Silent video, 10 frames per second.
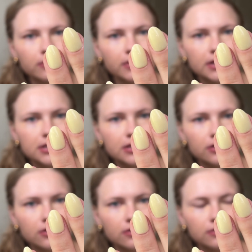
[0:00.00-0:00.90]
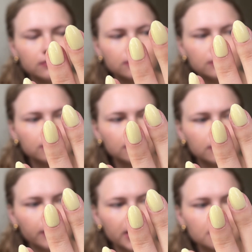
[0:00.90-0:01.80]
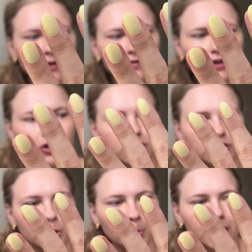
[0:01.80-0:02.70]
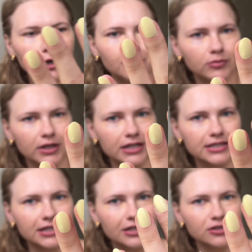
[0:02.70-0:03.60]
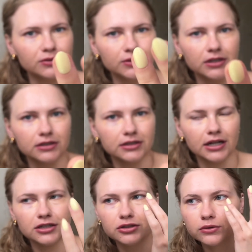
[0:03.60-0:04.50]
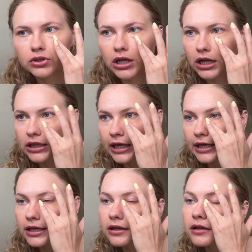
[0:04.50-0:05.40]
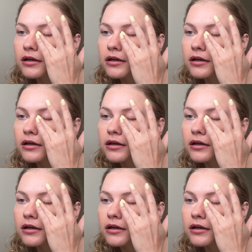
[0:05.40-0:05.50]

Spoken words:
It still makes my fingers look better, but it's not too long and not too claw-like.